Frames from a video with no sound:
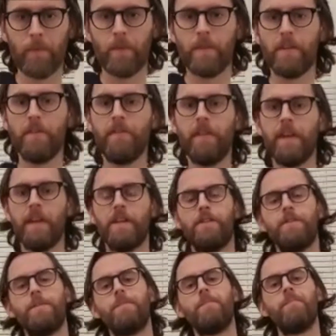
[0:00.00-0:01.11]
to
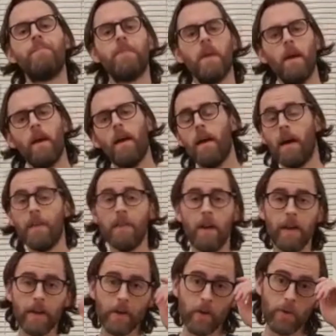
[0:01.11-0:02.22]
finish. And there
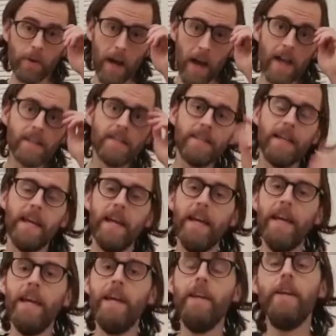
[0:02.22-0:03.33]
you go, guys.
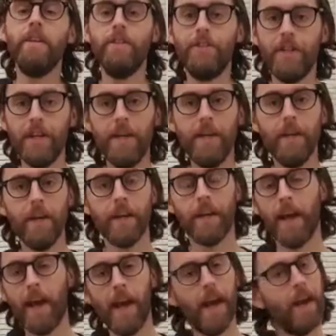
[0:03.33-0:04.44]
E, G,
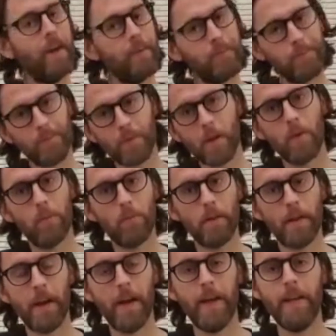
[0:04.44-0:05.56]
and A
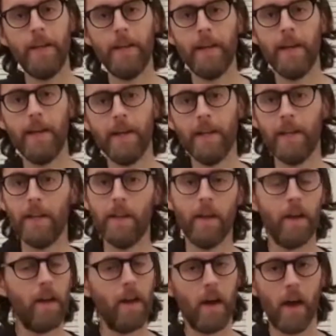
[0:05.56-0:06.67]
played in
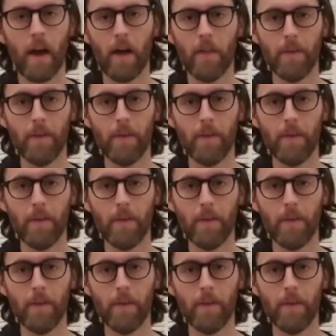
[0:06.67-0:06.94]
the